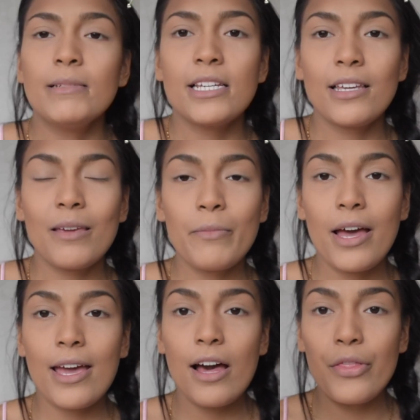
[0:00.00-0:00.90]
I'm taking
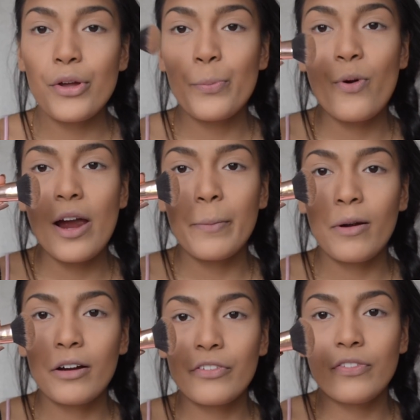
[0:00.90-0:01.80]
my other
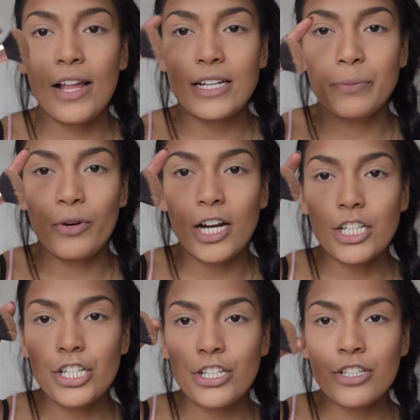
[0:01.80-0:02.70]
Primark flat
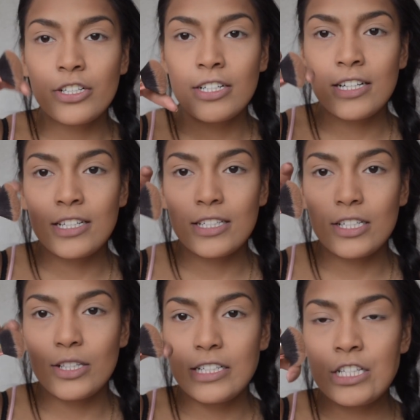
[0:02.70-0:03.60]
brush.
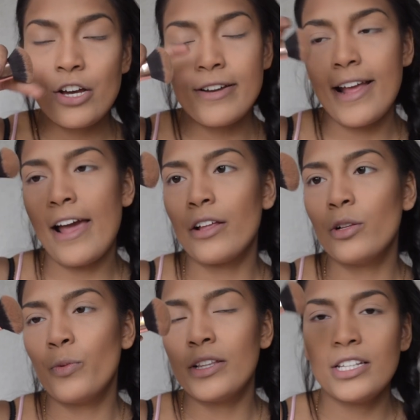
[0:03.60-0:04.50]
So this is not an
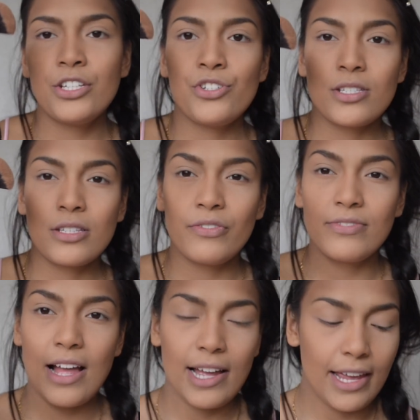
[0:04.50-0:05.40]
angle one, this is just a
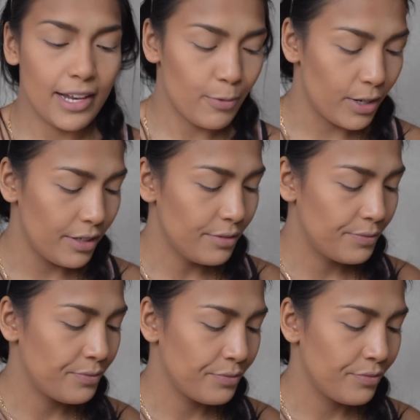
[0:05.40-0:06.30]
flat head one.
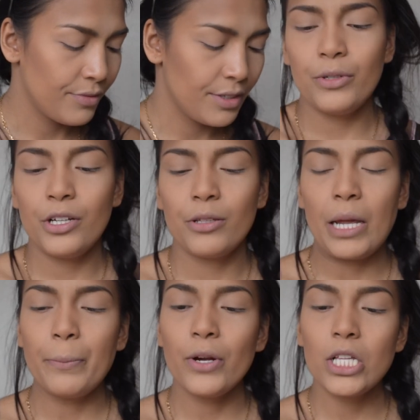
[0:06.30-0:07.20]
Put on
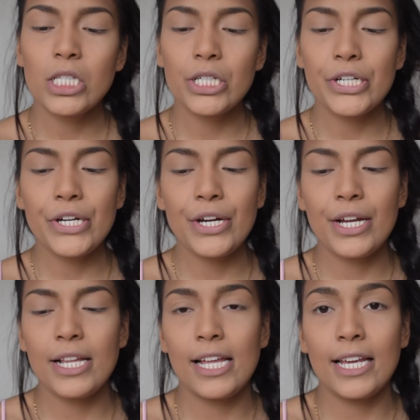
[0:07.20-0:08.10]
my bronzer,
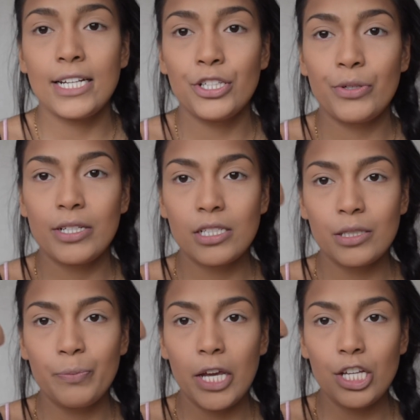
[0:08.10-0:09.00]
like I do,
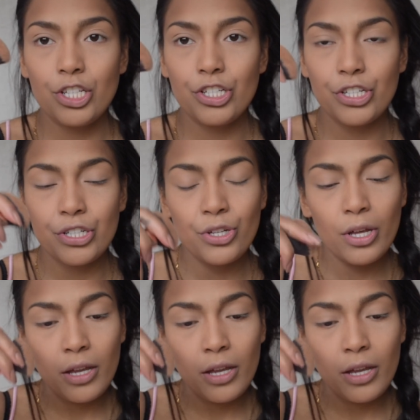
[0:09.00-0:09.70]
just pinch.